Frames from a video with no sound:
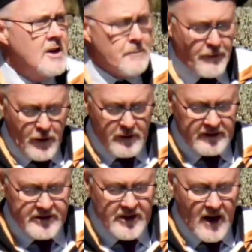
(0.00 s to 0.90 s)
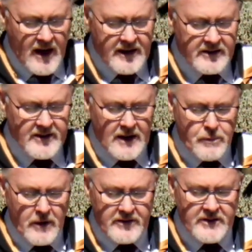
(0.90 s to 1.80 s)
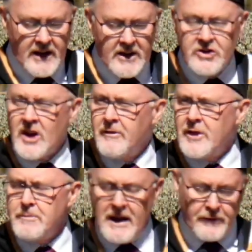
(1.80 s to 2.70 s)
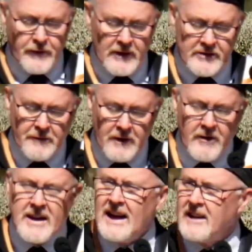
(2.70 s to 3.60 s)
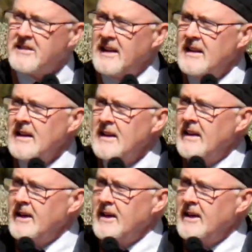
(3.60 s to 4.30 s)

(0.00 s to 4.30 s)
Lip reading: preferring size and prestige over the benefits of locality and